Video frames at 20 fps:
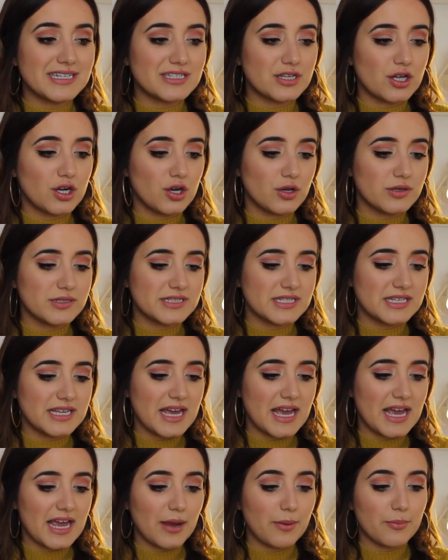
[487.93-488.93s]
is
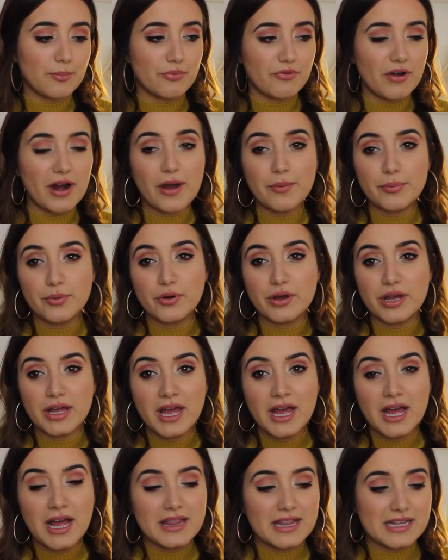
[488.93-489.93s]
Glossier Brow Boy.